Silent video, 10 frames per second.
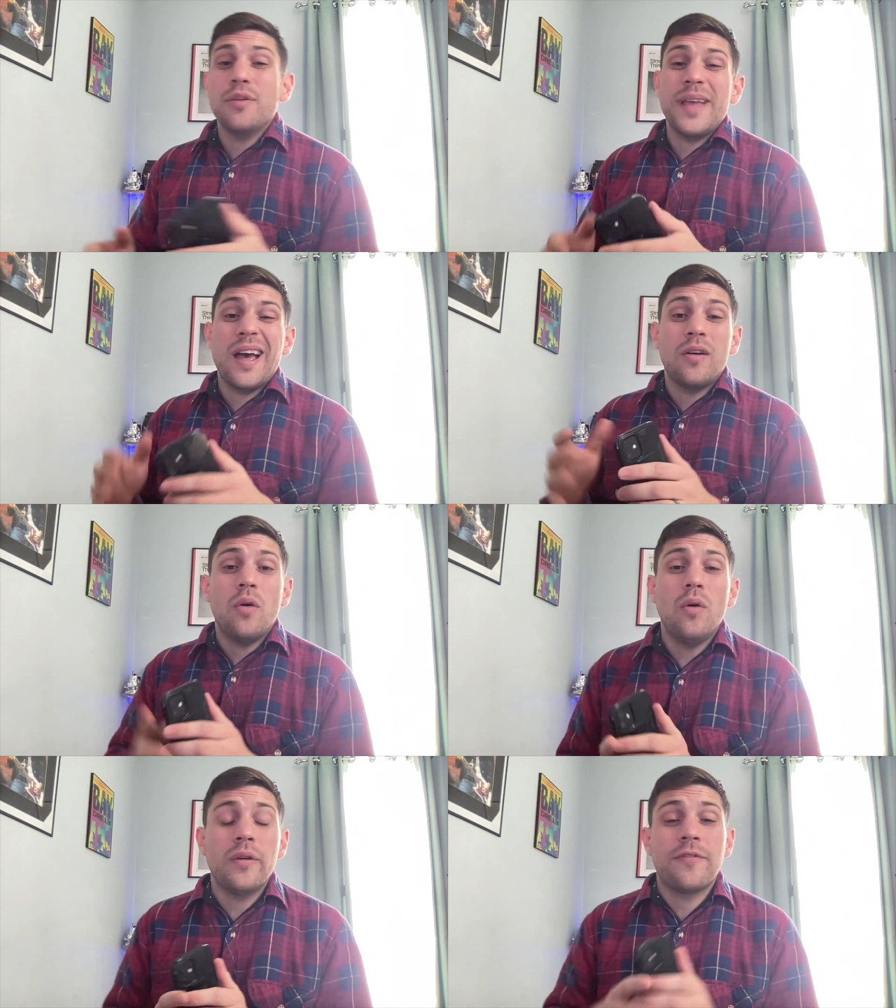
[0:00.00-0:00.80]
be on
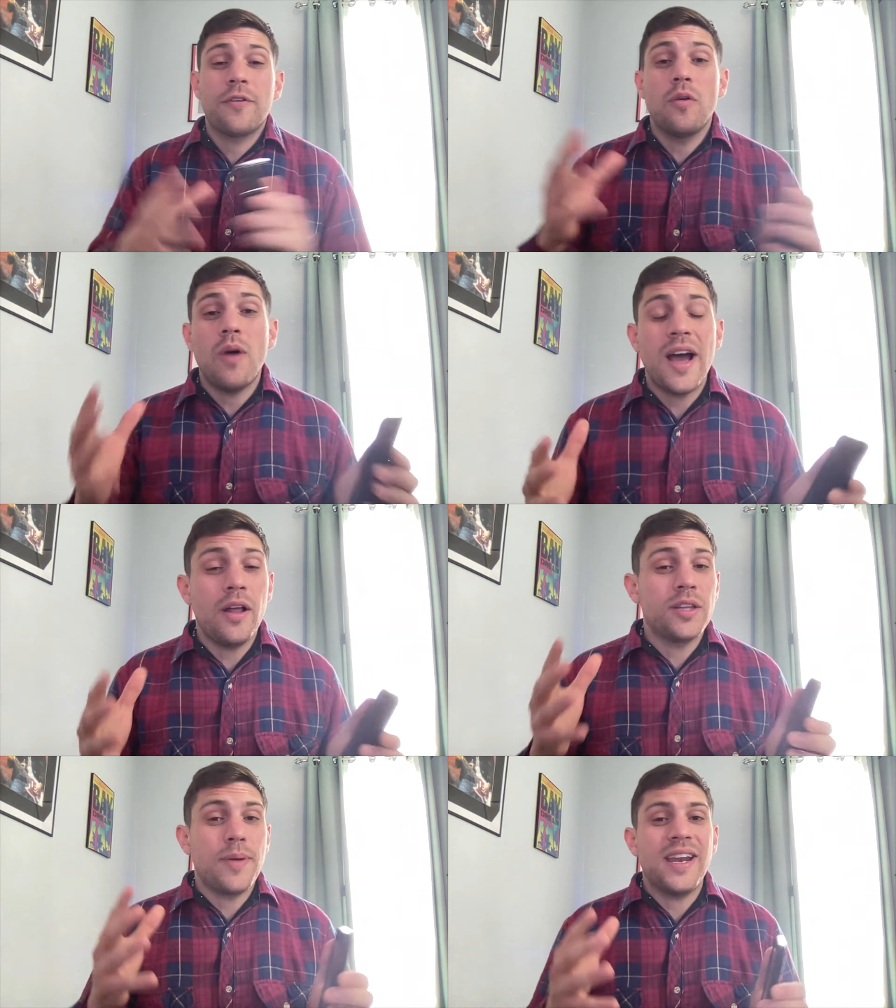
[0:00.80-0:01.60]
hold for a while
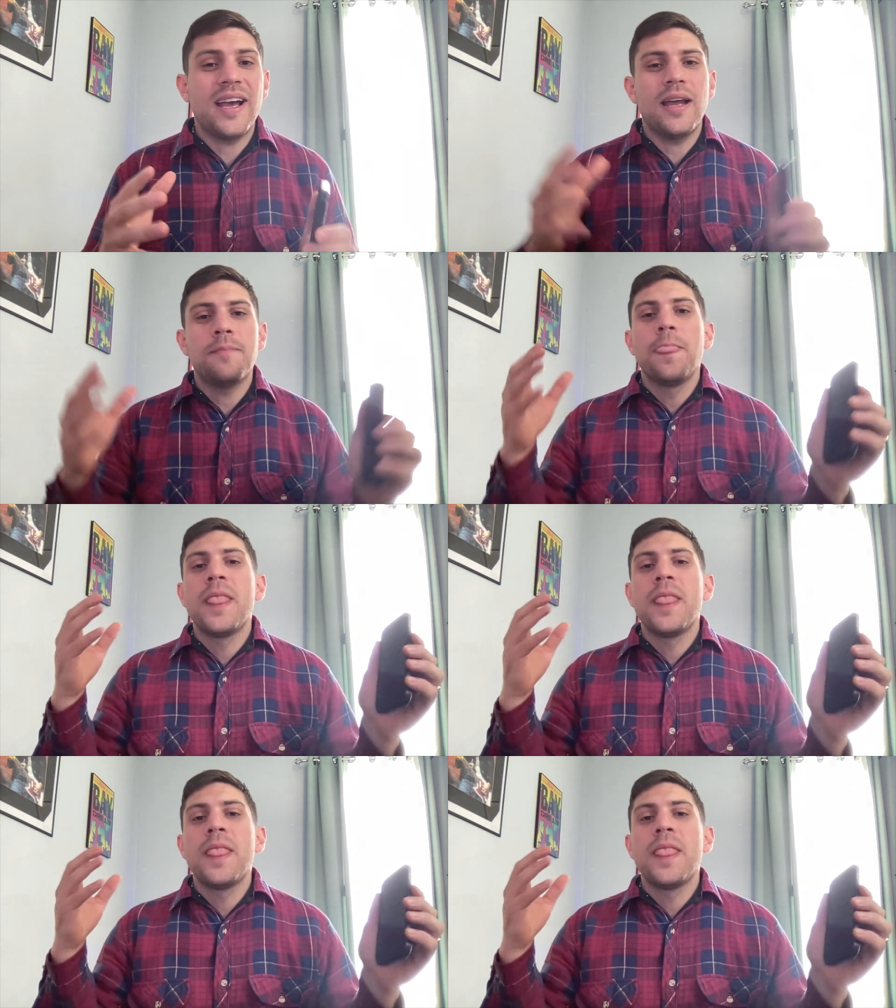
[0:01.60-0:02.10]
depending on